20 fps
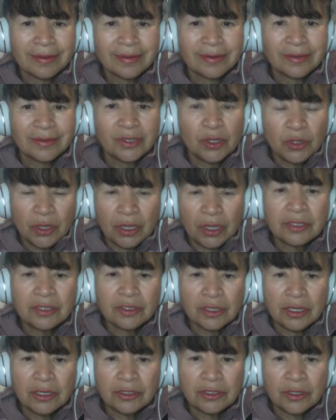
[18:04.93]
So
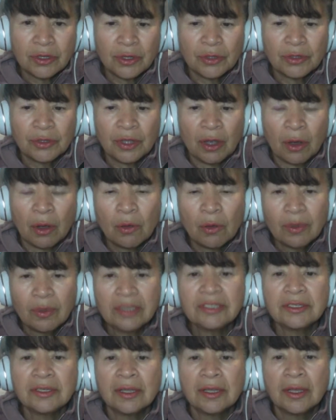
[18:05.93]
it's good
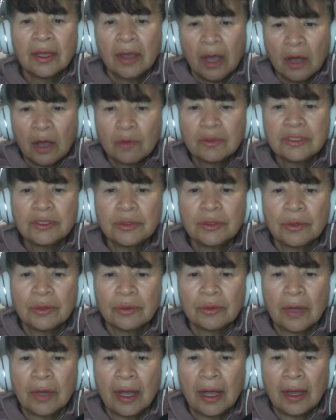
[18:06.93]
always
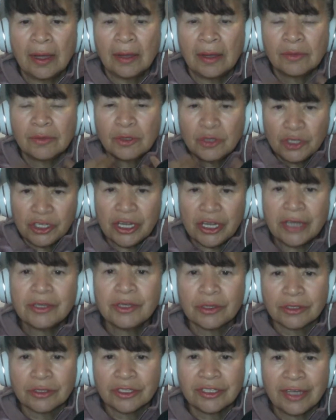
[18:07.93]
to check
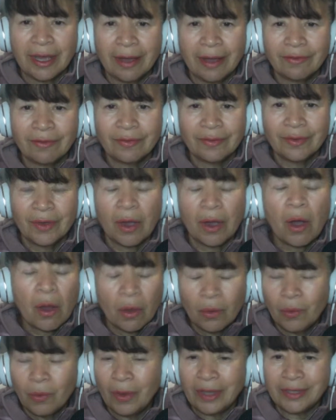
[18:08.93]
yourself,
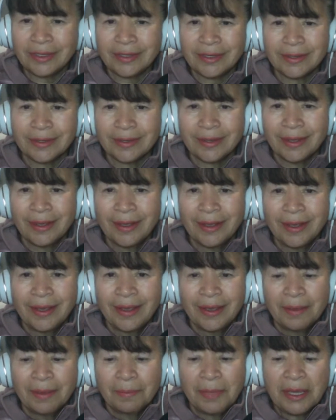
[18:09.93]
always,
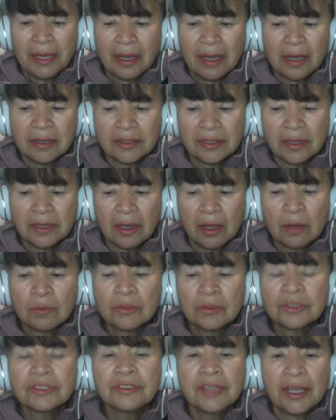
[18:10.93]
because
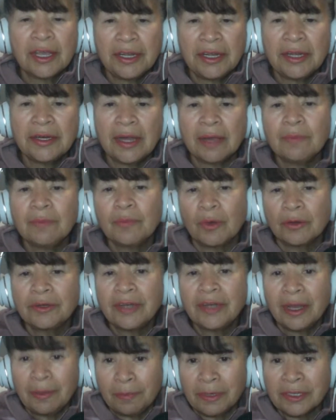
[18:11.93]
almost
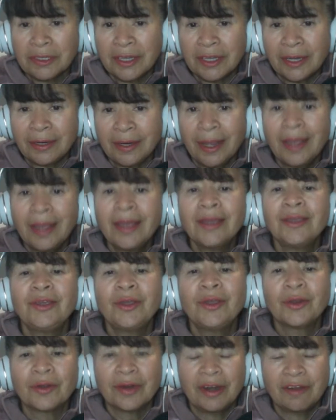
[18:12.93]
99.9%
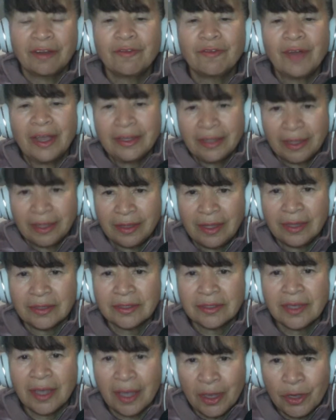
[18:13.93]
you're gonna find that
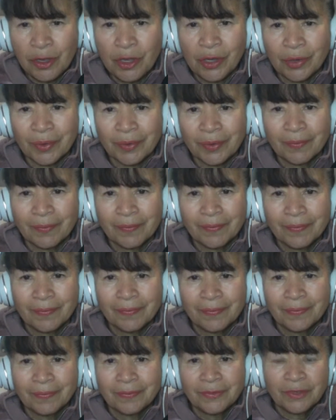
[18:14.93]
is in you.
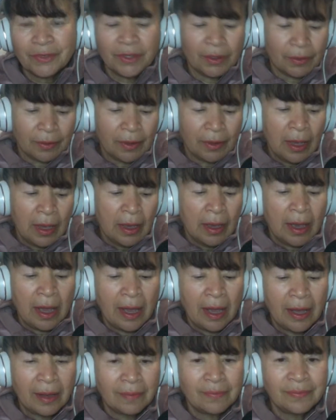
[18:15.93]
So
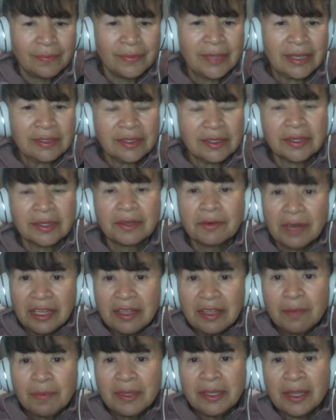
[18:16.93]
that's a great
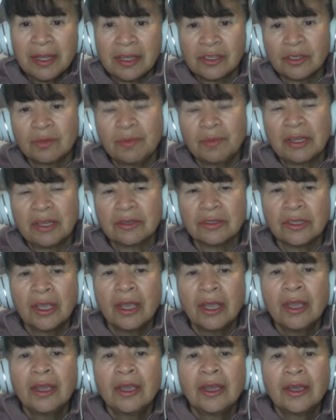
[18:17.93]
invitation, because
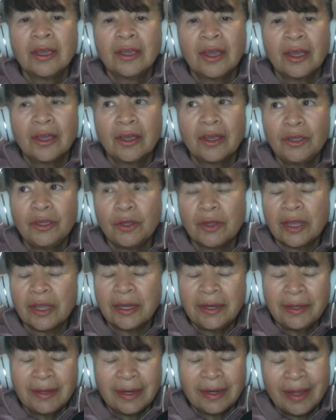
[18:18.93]
you
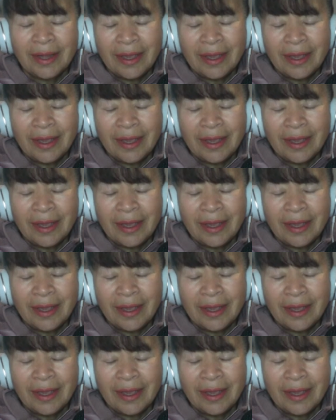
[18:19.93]
can